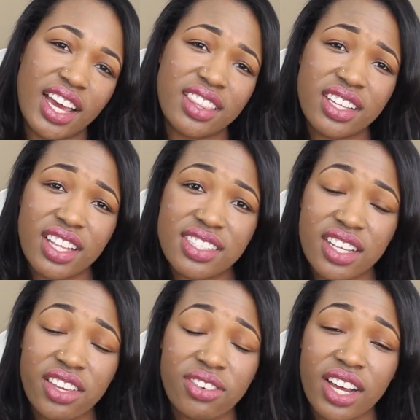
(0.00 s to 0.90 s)
I think
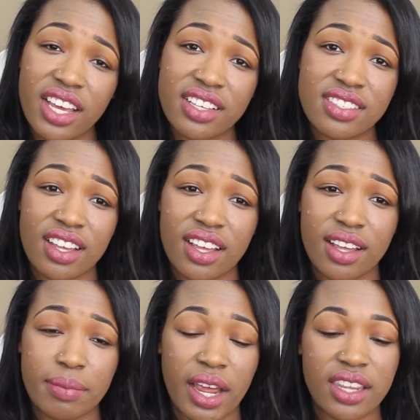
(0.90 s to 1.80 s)
that's it, you guys.
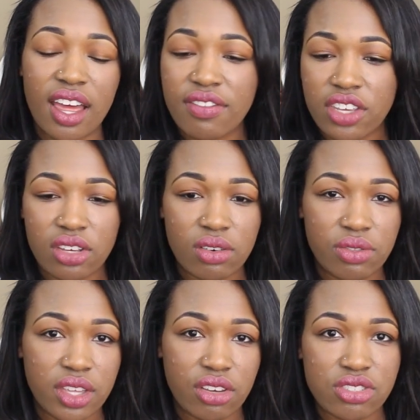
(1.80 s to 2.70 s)
Um, I love you.
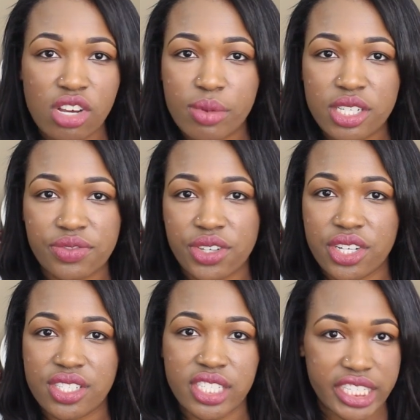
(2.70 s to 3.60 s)
Thank you so much
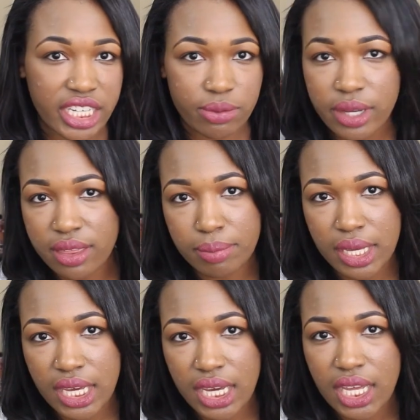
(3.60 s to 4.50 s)
for sticking with
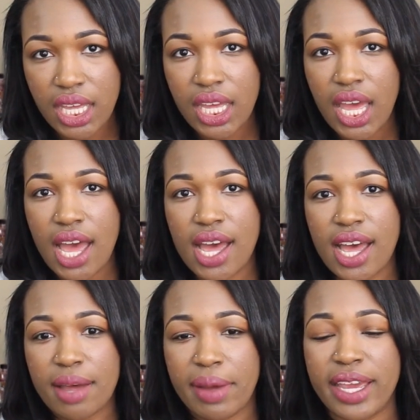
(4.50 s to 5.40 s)
me. Um,
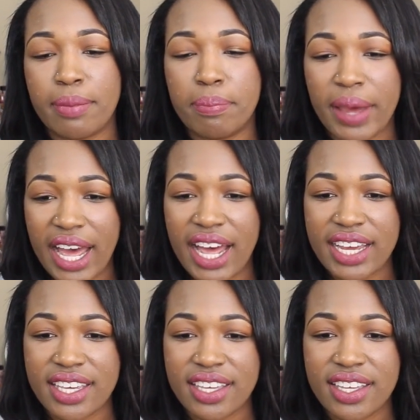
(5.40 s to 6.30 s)
I am
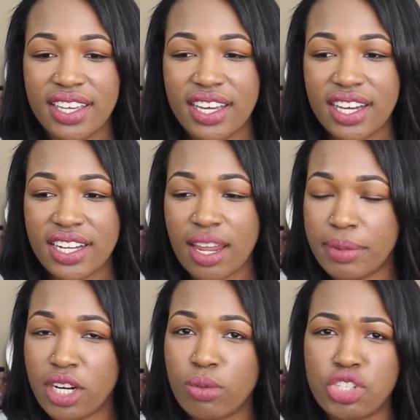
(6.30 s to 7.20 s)
back. Let
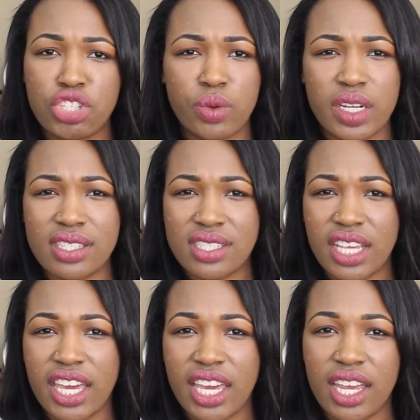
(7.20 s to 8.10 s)
me know what you want to
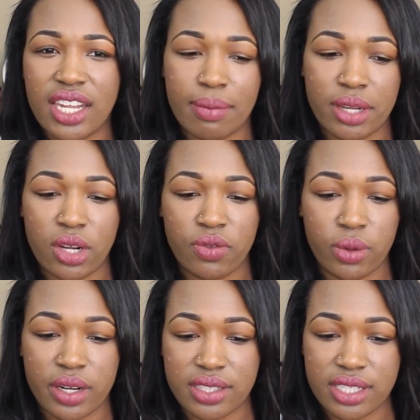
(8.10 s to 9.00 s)
see. Let me know if
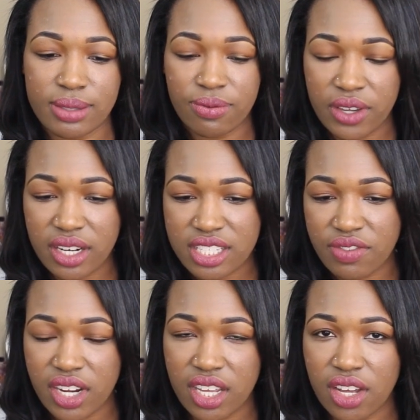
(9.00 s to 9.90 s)
you want to see some fitness
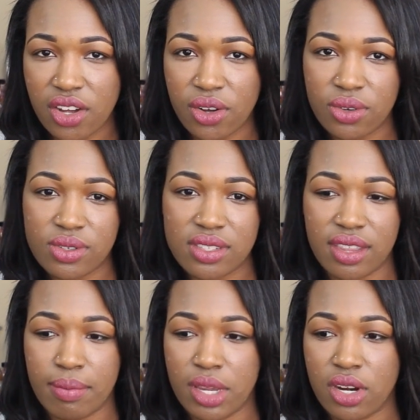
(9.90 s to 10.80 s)
videos.
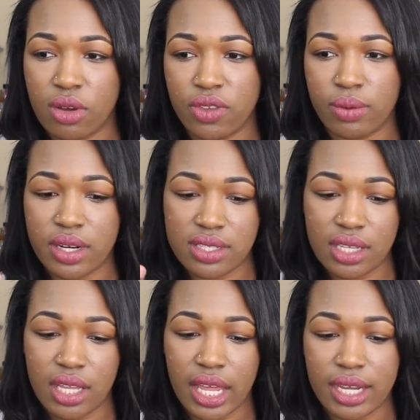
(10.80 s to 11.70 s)
Let me know if you want to
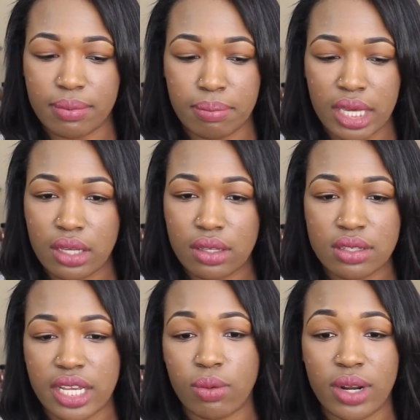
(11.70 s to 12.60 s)
see like
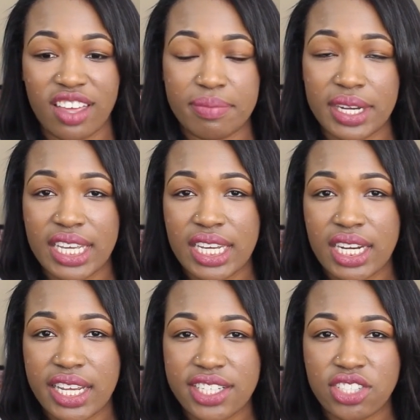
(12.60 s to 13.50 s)
meals, like what I've been
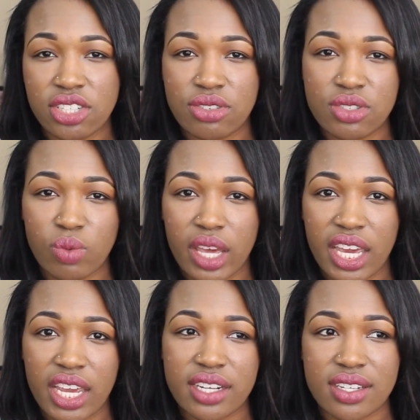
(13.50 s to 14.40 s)
eating to lose
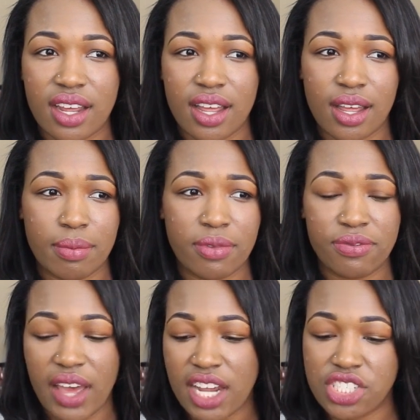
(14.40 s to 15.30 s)
weight, um,
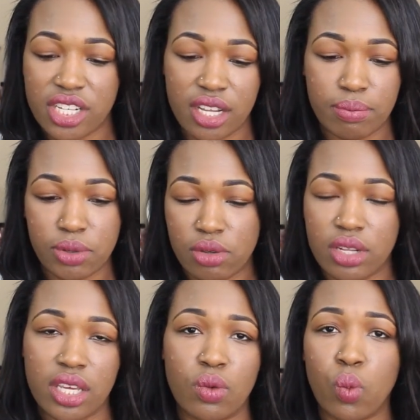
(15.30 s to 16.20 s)
fashion,
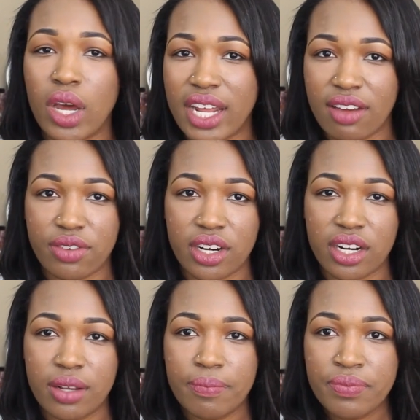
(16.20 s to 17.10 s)
beauty,
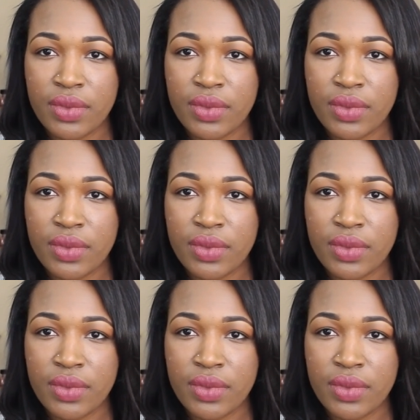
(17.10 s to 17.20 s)
whatever.